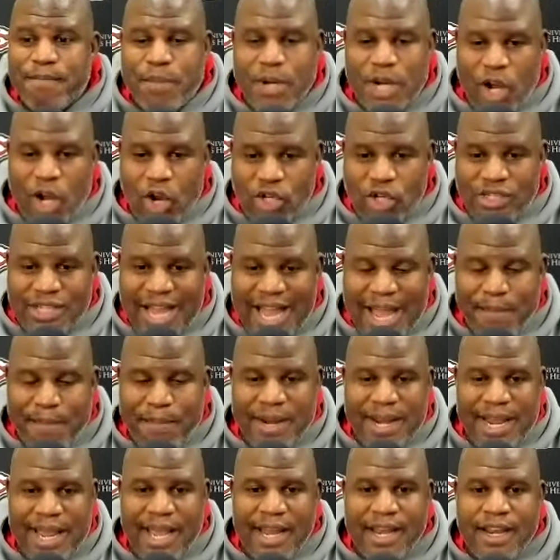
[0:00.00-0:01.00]
but on top
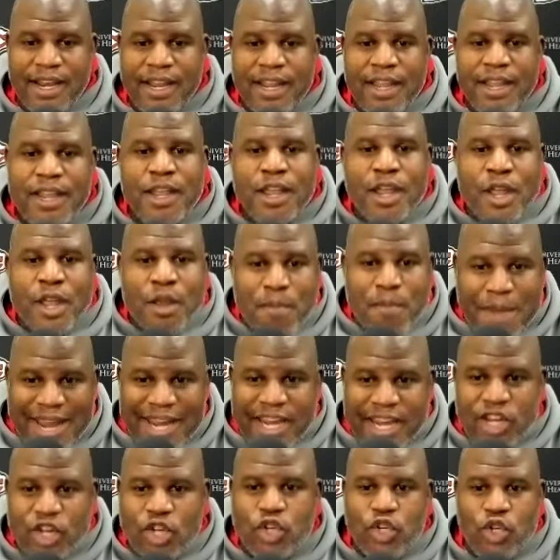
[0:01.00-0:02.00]
of that,
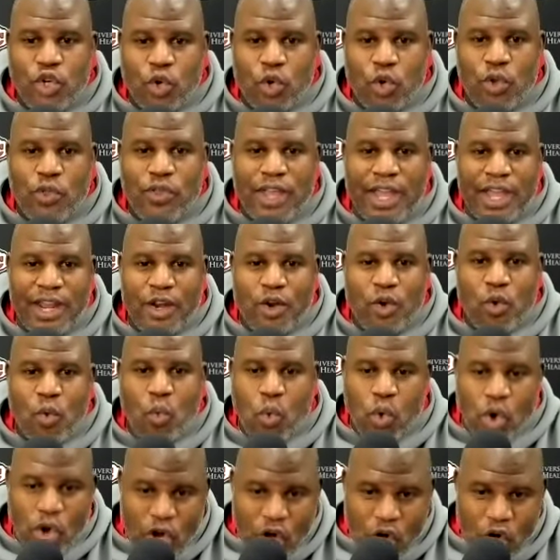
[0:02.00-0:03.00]
making sure that
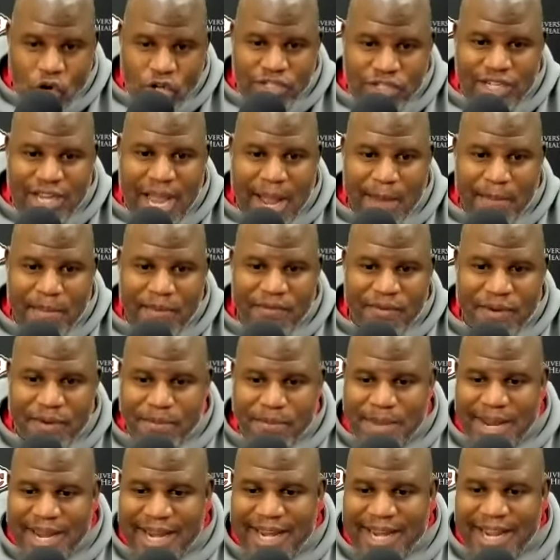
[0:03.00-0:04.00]
we're on top of it
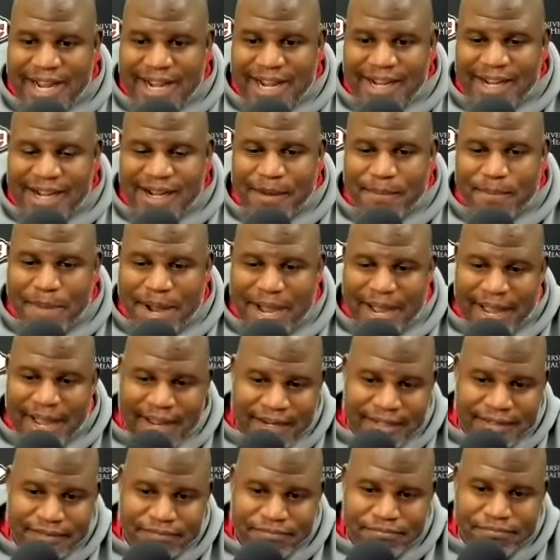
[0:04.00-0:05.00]
uh,
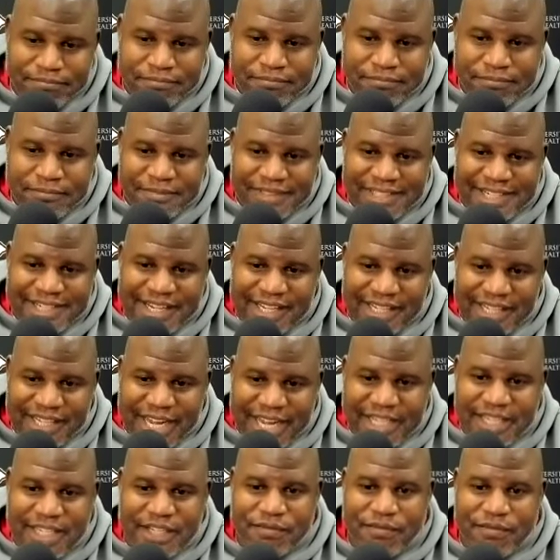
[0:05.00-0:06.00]
by
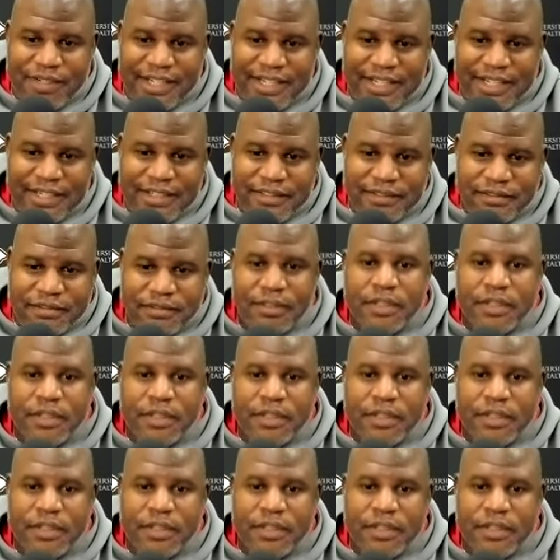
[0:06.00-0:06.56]
collectively